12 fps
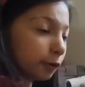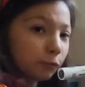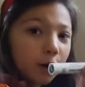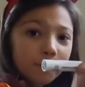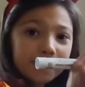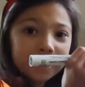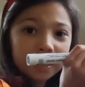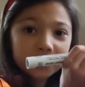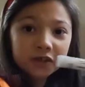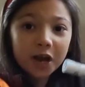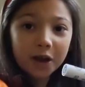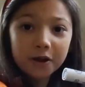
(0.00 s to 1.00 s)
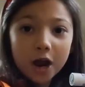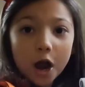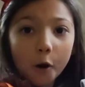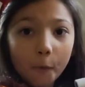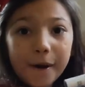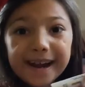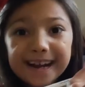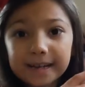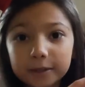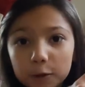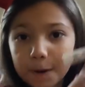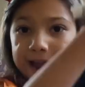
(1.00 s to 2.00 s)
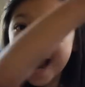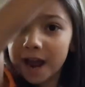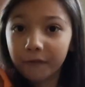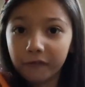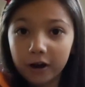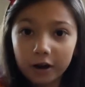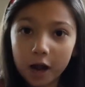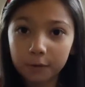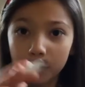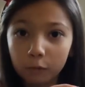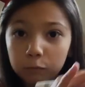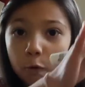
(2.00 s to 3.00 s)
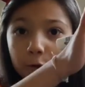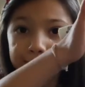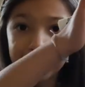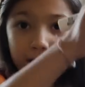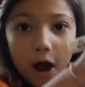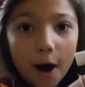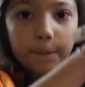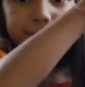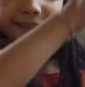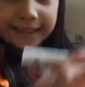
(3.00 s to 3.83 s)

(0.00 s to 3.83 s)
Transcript: So what we're going to do, we're going to do a hill. Like we're walking up a